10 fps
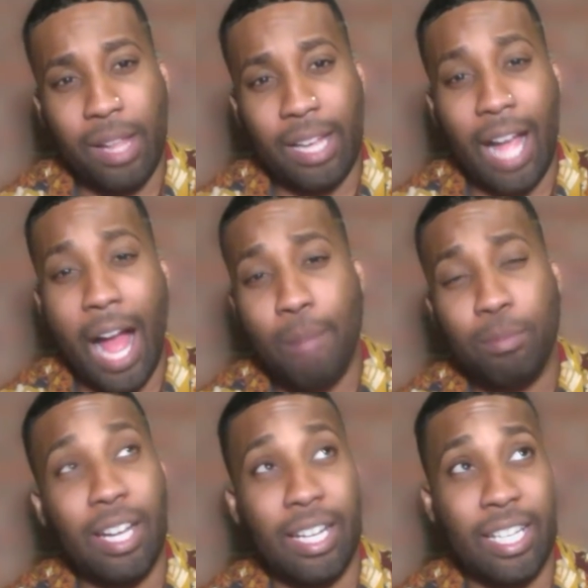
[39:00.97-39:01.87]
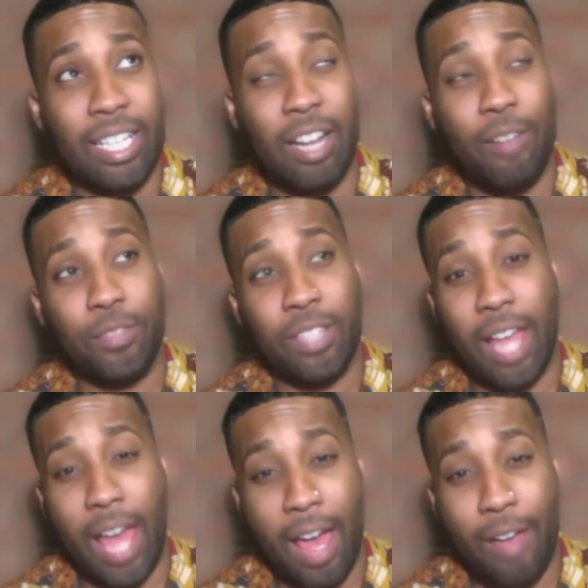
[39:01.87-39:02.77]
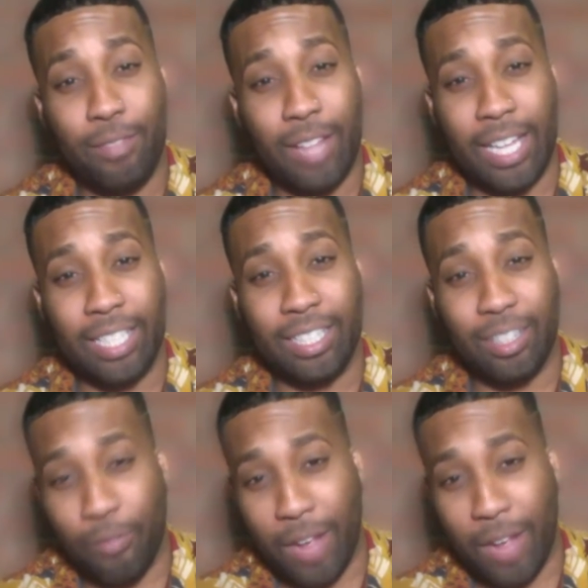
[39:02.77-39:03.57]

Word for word: Like I'm lucky enough to have like the